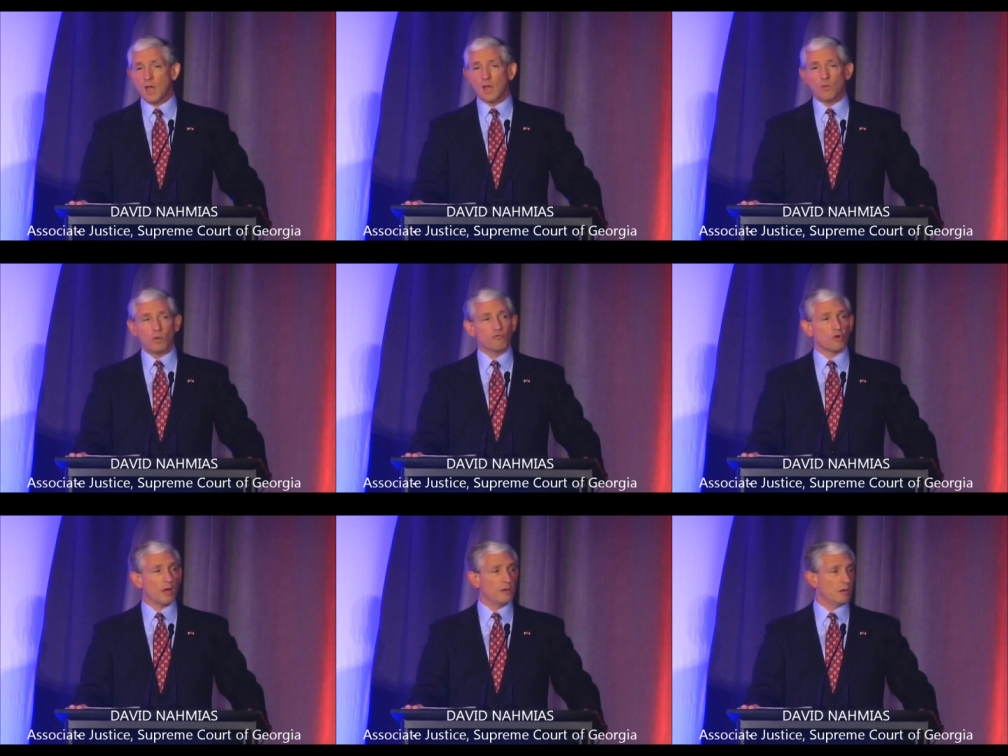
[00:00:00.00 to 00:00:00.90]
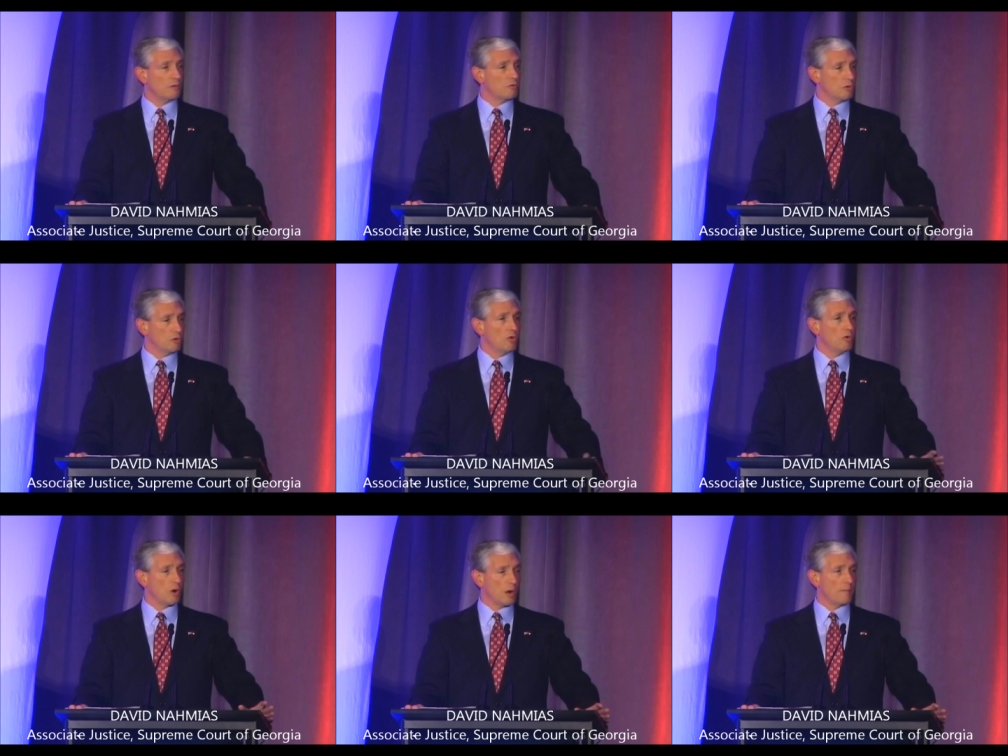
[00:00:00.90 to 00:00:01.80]
And we've tried to, to do
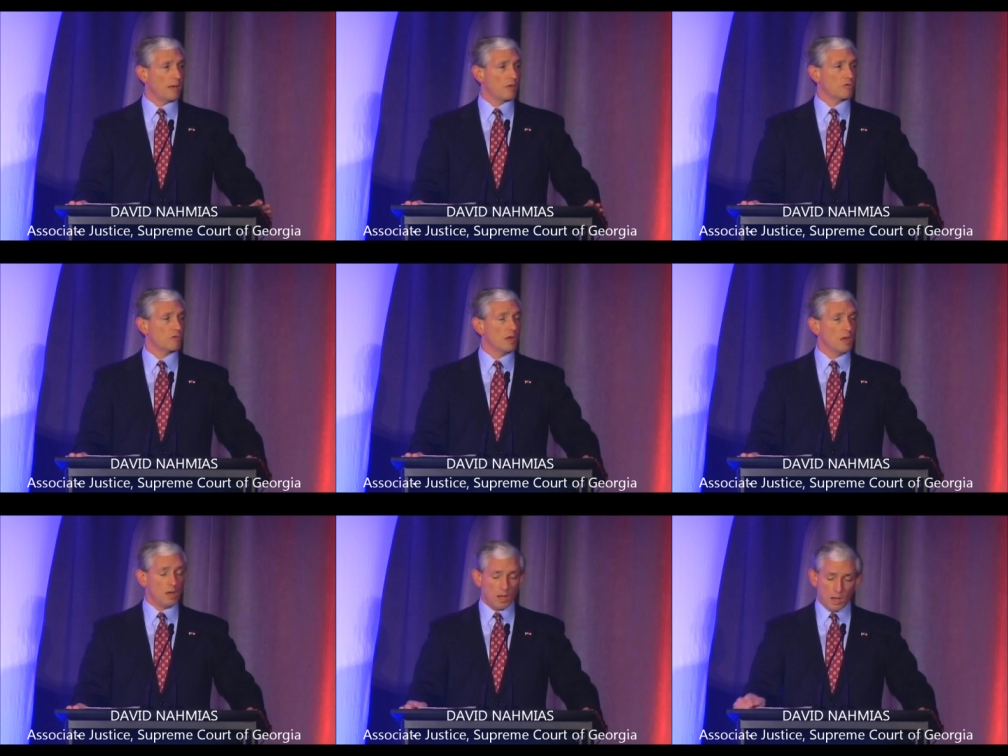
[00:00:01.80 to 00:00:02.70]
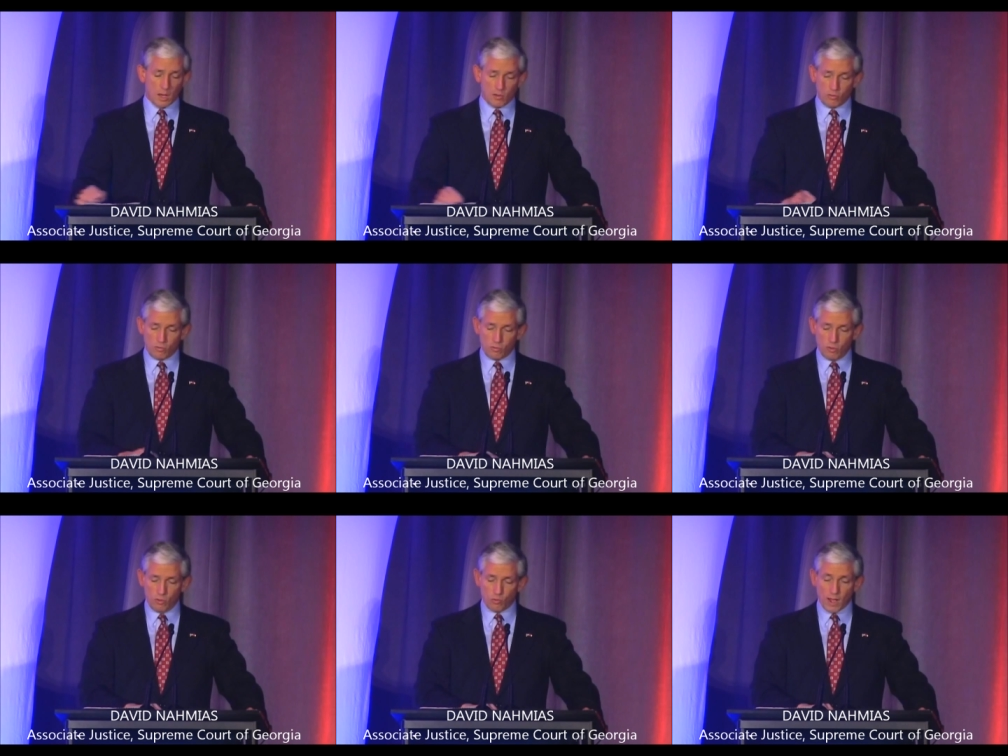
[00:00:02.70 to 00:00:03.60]
our best uh,
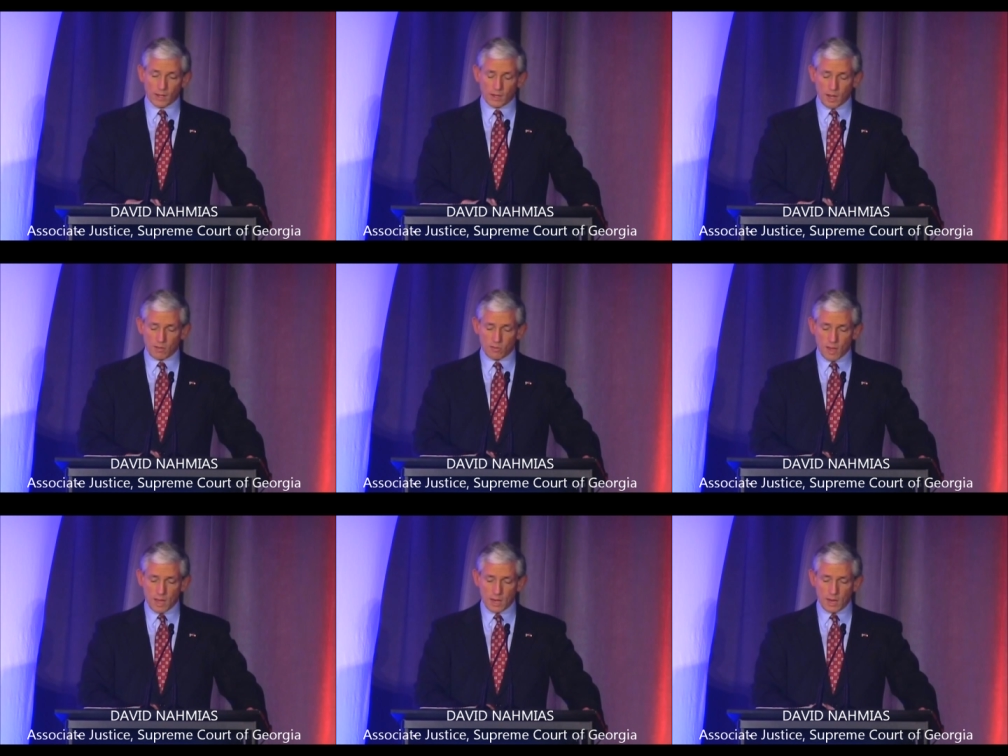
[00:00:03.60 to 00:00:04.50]
to recognize that and to